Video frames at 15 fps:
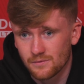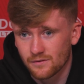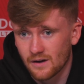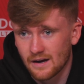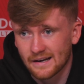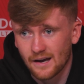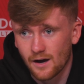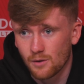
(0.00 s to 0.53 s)
We've
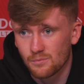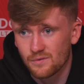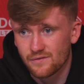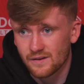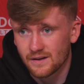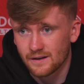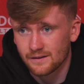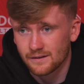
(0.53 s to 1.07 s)
got to get on
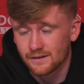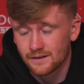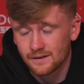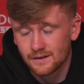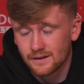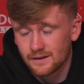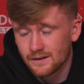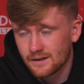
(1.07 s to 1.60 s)
with it and
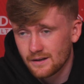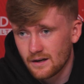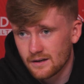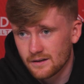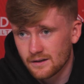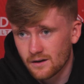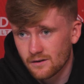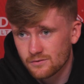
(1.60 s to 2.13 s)

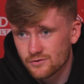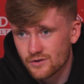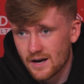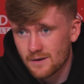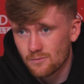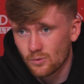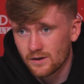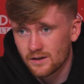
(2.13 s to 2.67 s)
you know,
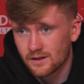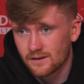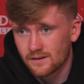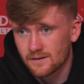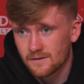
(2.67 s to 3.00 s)
try and win.